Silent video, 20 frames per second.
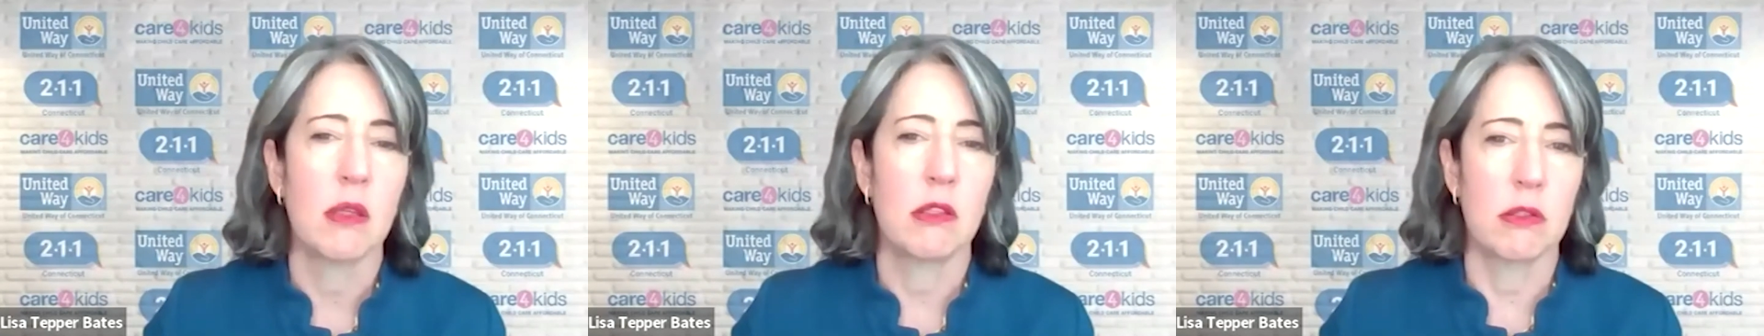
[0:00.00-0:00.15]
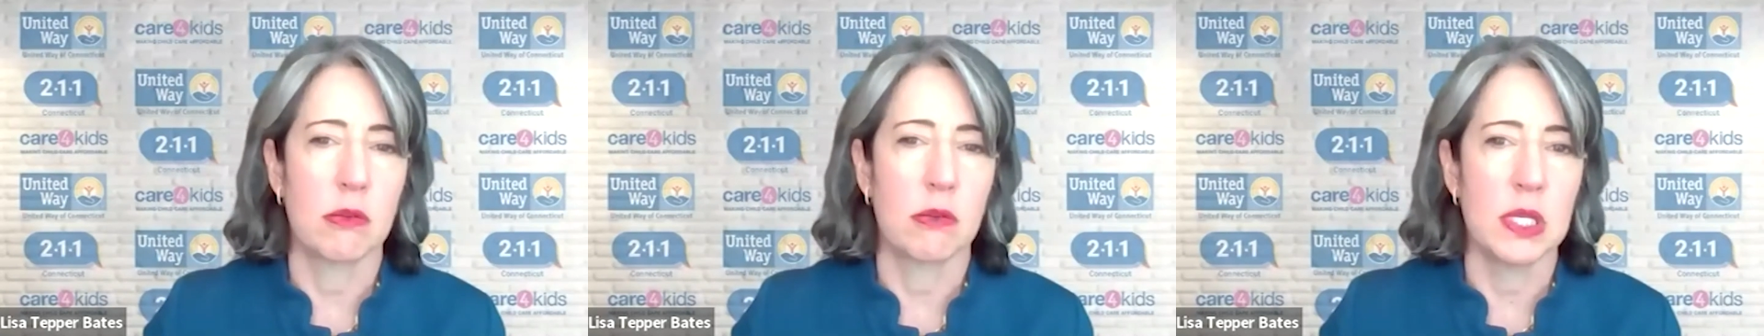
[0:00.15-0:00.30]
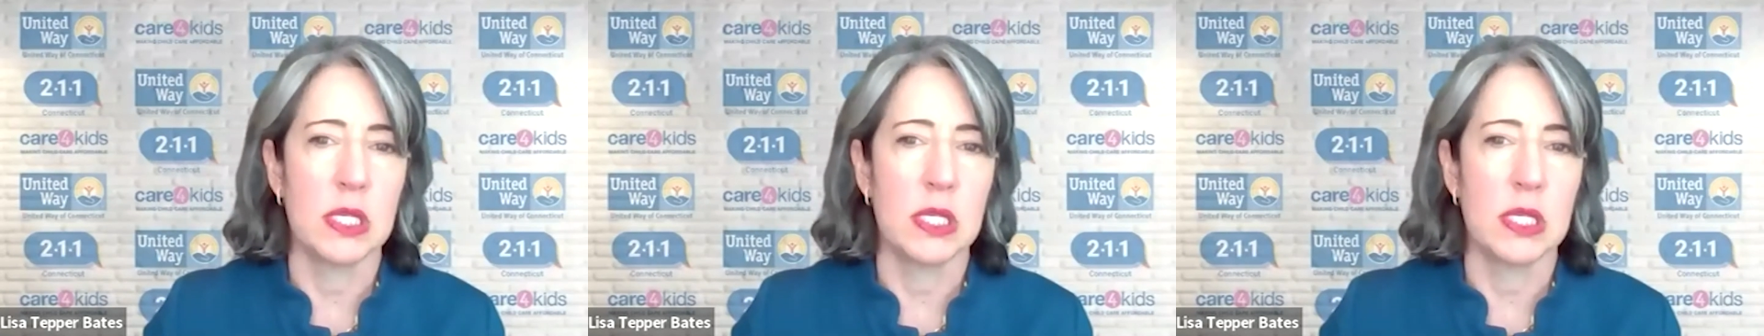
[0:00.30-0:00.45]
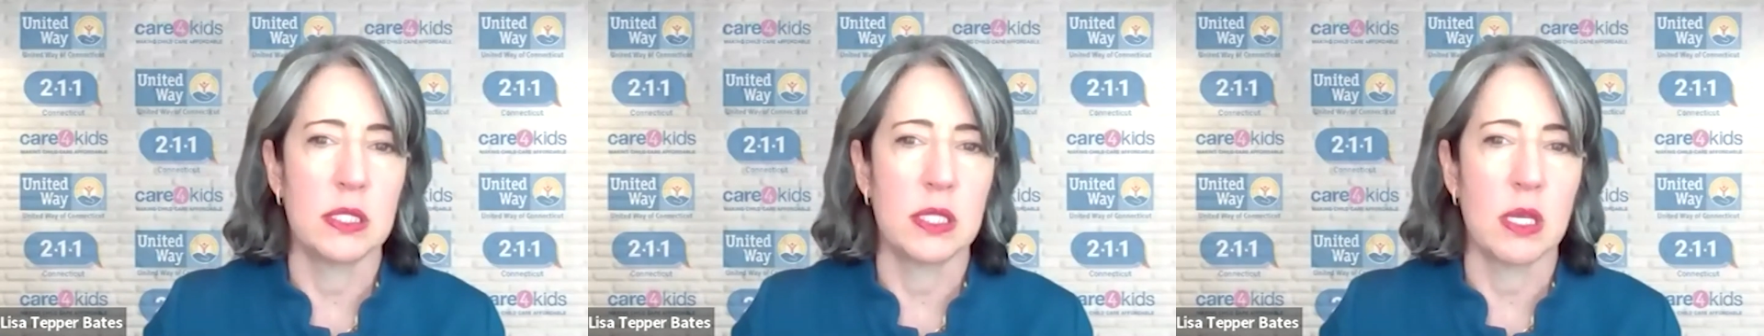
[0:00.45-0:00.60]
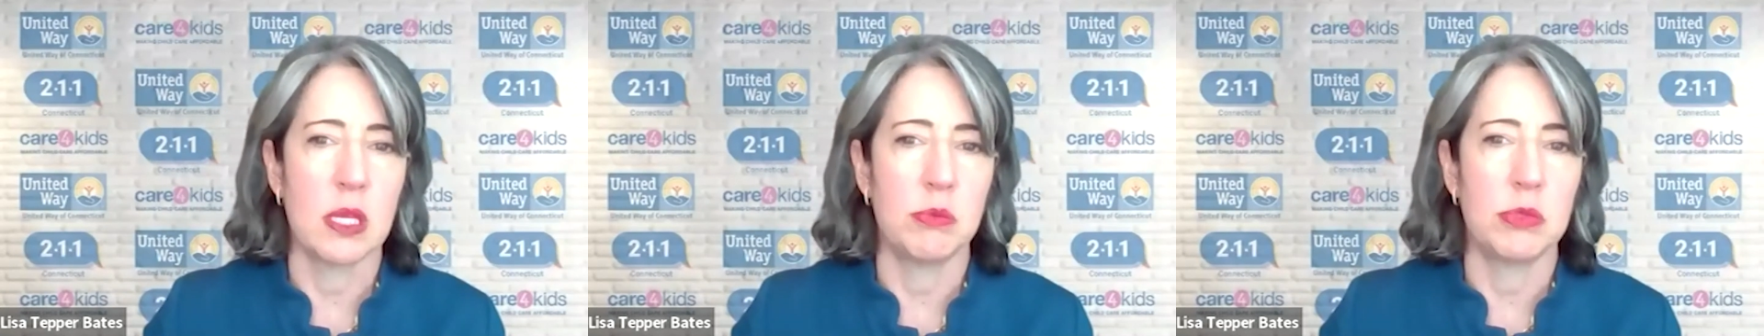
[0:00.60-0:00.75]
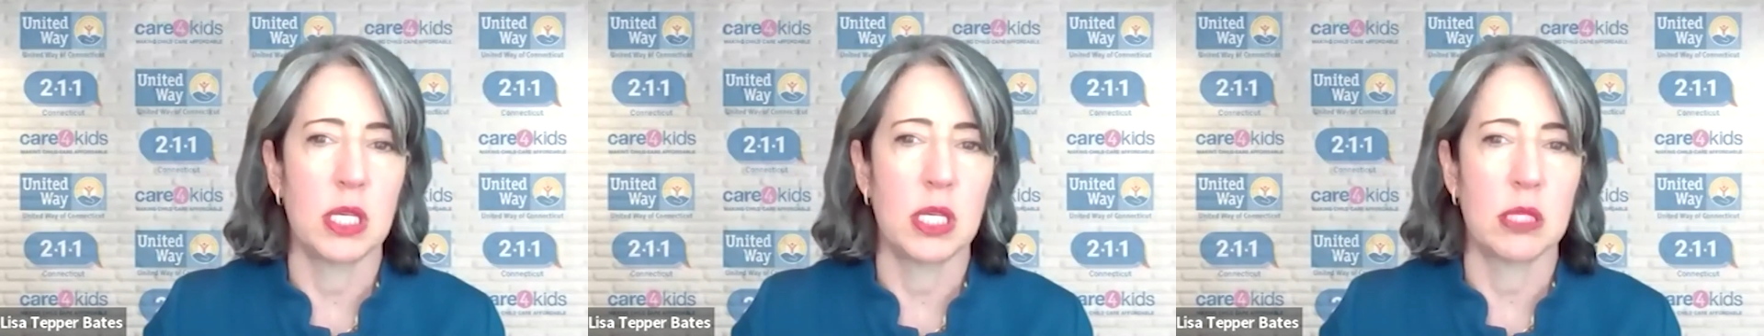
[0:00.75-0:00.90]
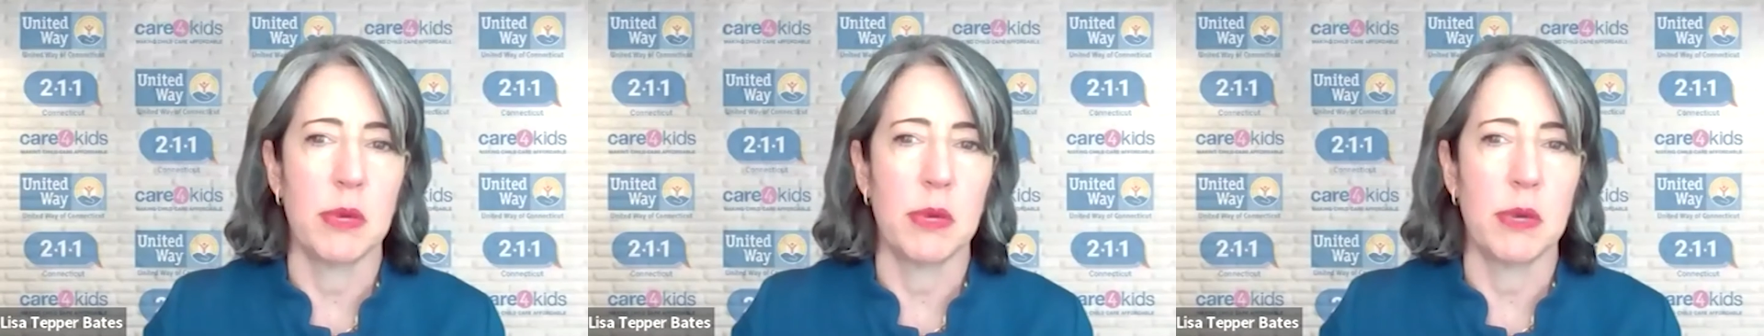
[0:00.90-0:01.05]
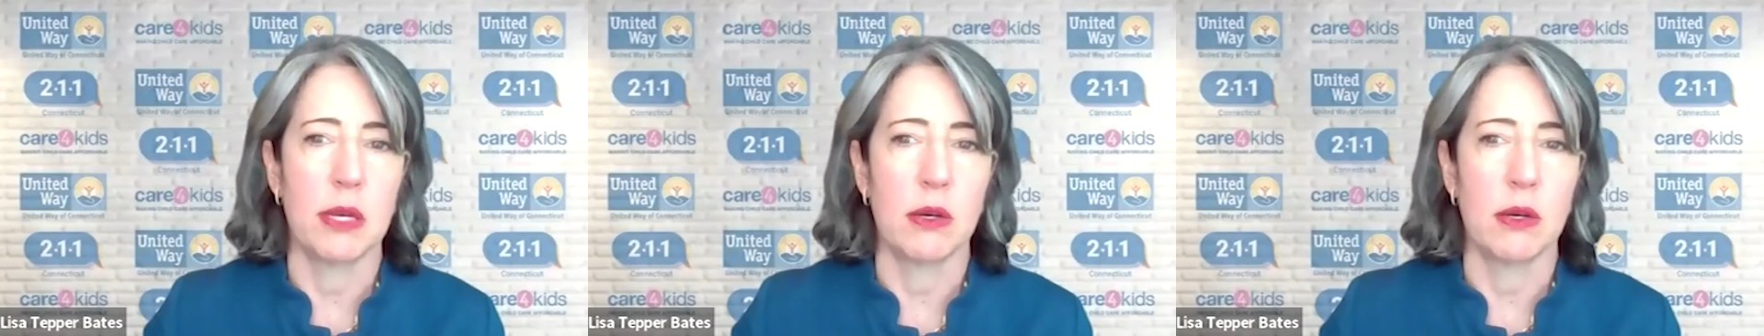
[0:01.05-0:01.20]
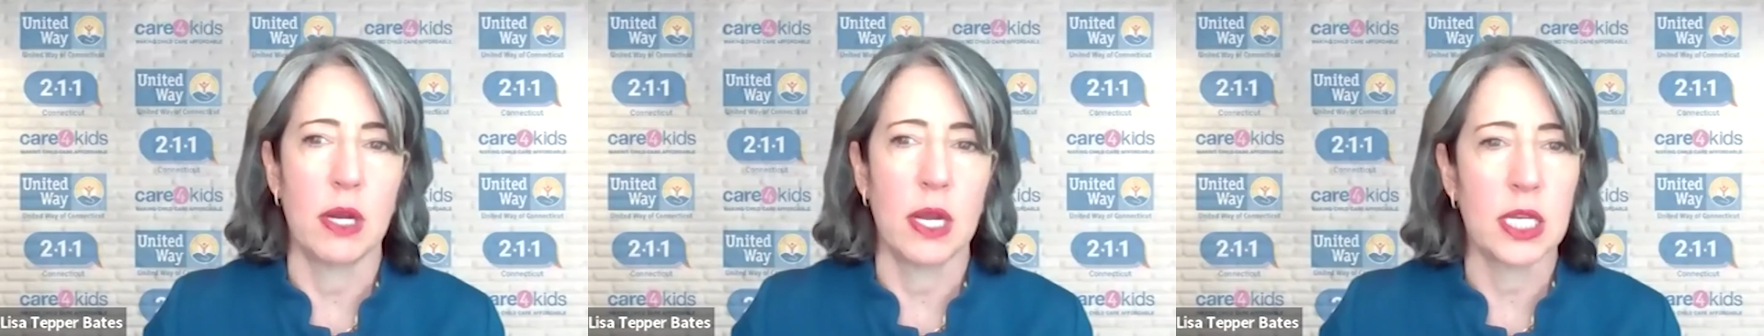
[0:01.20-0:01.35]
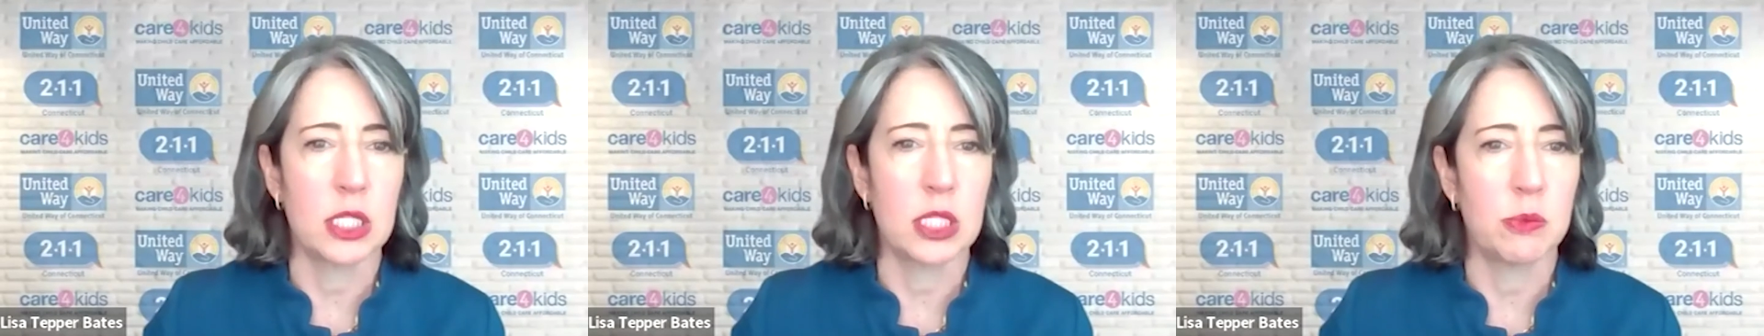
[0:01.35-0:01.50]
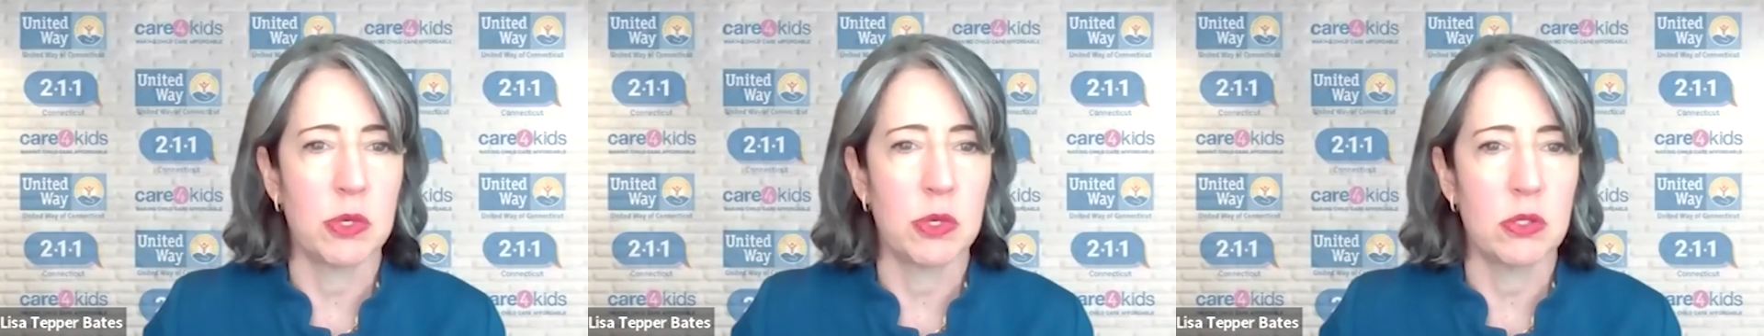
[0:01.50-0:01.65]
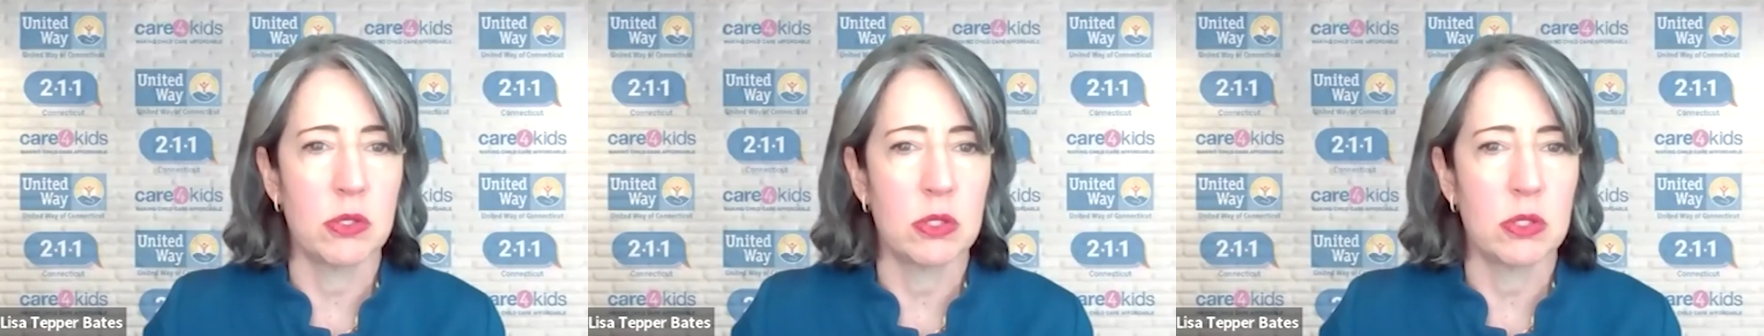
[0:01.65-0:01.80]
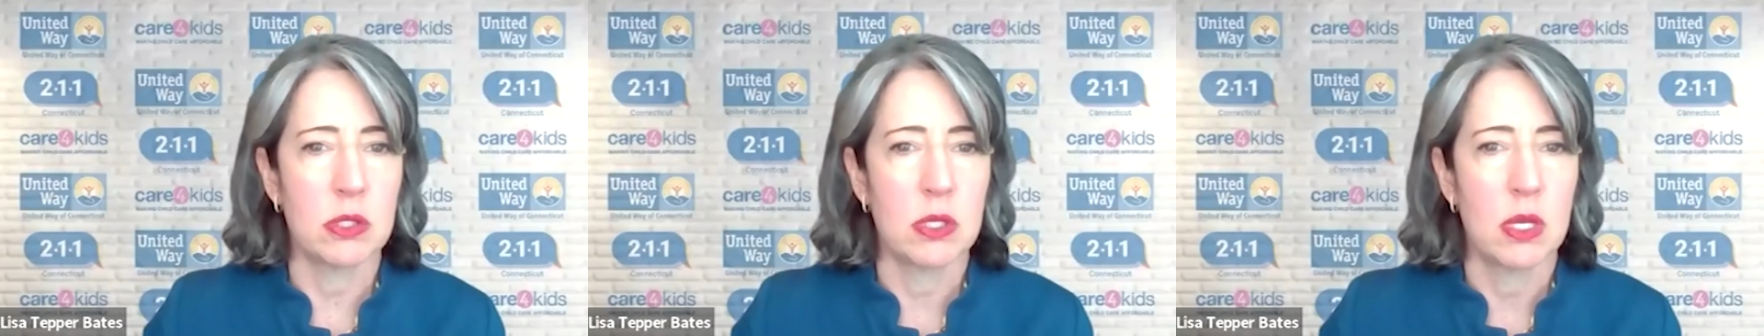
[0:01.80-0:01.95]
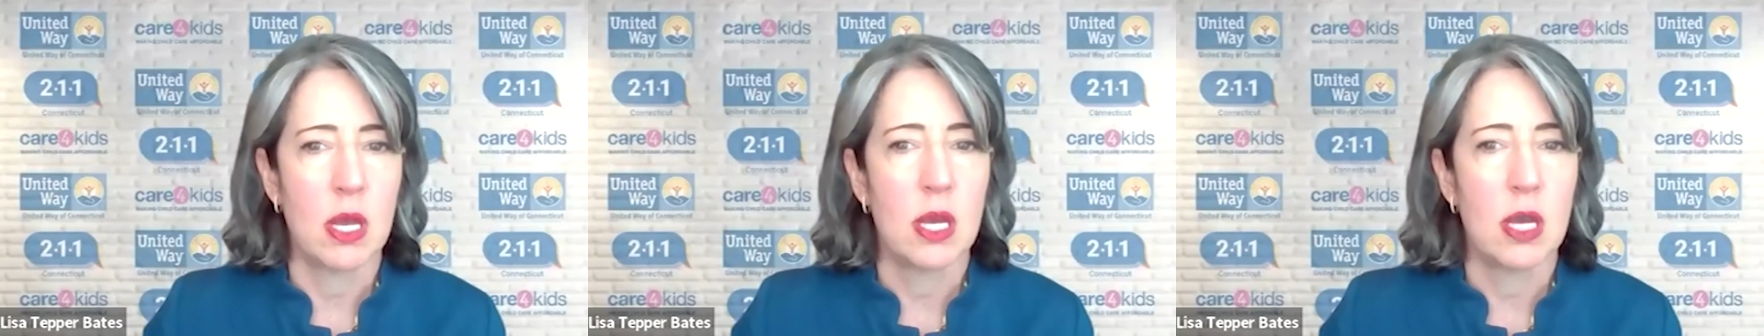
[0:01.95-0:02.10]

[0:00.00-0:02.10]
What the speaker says: 3 subject matter experts